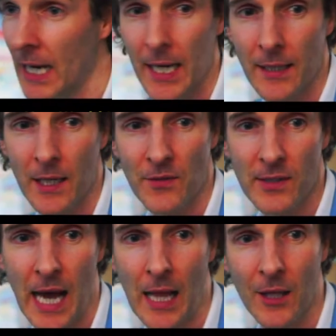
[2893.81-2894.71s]
It gives
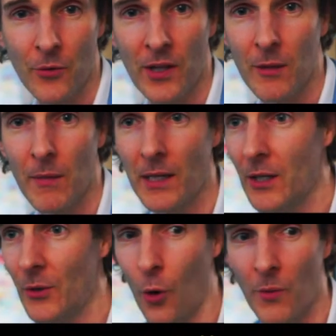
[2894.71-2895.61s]
the algorithm an
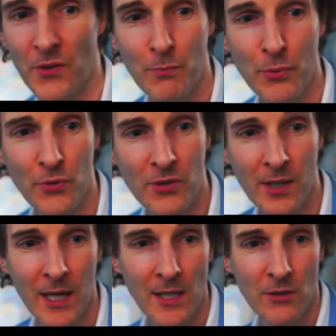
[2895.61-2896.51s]
enormous boost
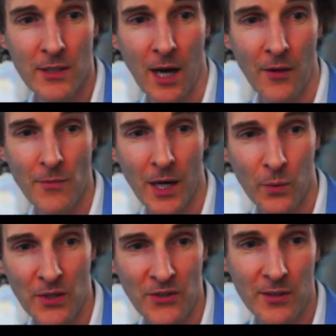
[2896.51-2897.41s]
to tell them that
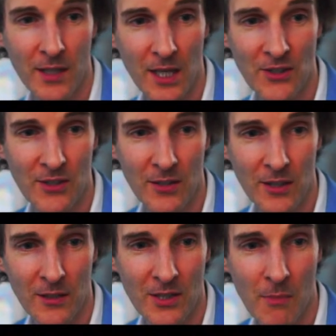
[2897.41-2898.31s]
Winston is
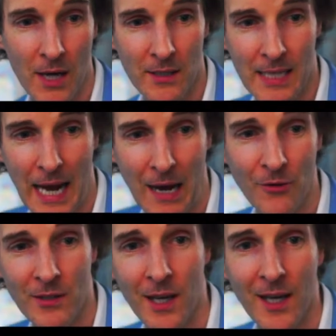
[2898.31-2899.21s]
the smartest hound